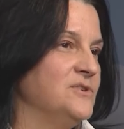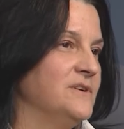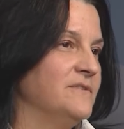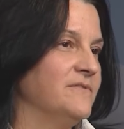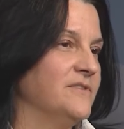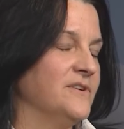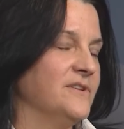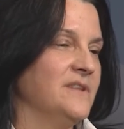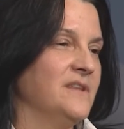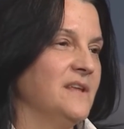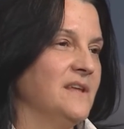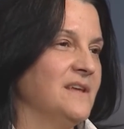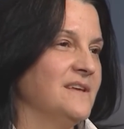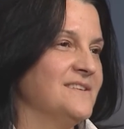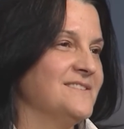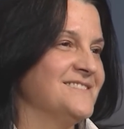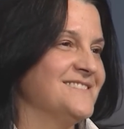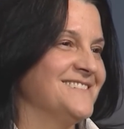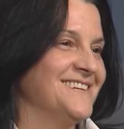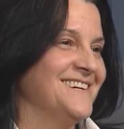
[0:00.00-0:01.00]
different
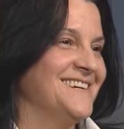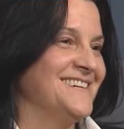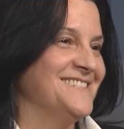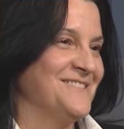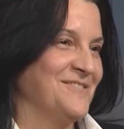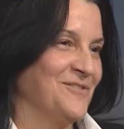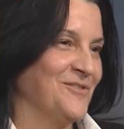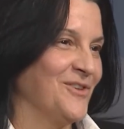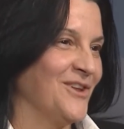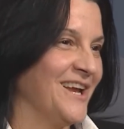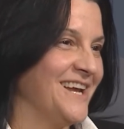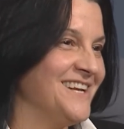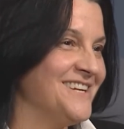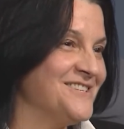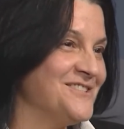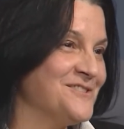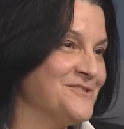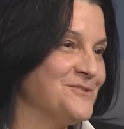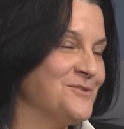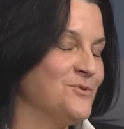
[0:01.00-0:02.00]
things as it related
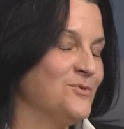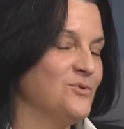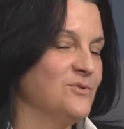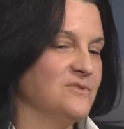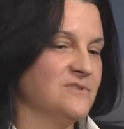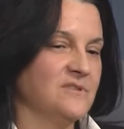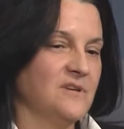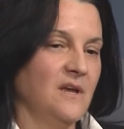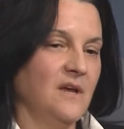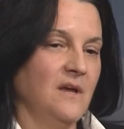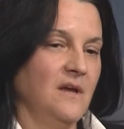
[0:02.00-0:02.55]
to schools.